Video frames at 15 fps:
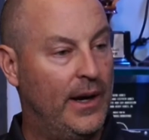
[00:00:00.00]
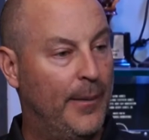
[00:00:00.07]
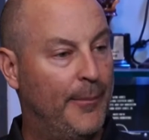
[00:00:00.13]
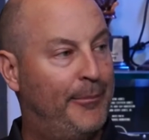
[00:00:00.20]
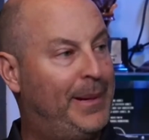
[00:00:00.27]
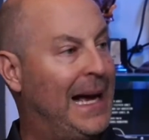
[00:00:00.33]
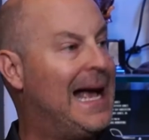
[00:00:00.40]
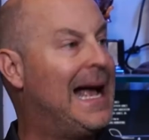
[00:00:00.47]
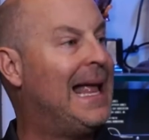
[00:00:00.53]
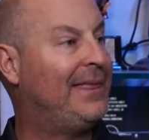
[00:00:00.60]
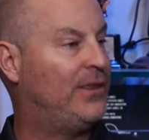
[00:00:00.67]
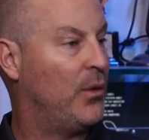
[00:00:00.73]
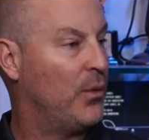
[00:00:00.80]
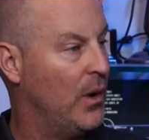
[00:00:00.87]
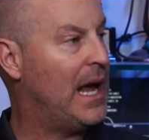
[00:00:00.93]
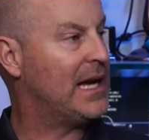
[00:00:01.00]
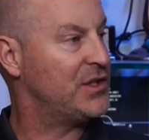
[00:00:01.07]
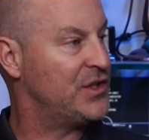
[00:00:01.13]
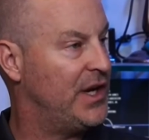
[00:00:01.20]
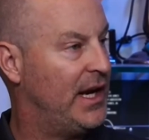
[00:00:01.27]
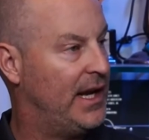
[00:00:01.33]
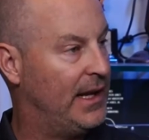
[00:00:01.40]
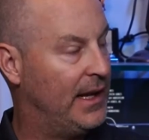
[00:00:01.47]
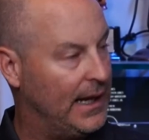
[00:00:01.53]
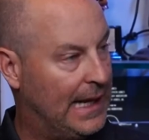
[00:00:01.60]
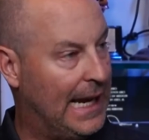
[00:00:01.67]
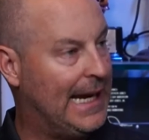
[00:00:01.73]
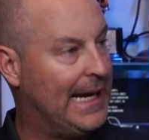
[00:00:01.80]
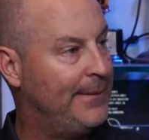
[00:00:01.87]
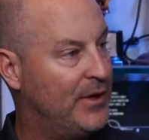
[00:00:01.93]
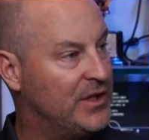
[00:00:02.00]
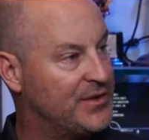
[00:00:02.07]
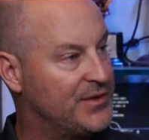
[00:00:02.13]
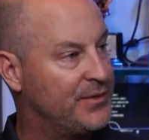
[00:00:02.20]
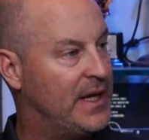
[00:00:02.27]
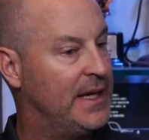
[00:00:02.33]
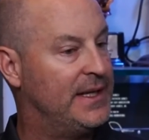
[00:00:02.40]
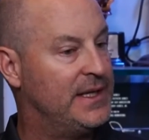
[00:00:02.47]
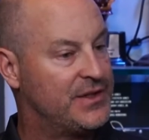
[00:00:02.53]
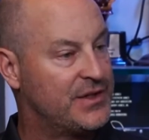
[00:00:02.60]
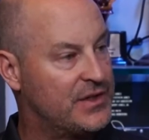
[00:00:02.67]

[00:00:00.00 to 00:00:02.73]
a bad direction and the game is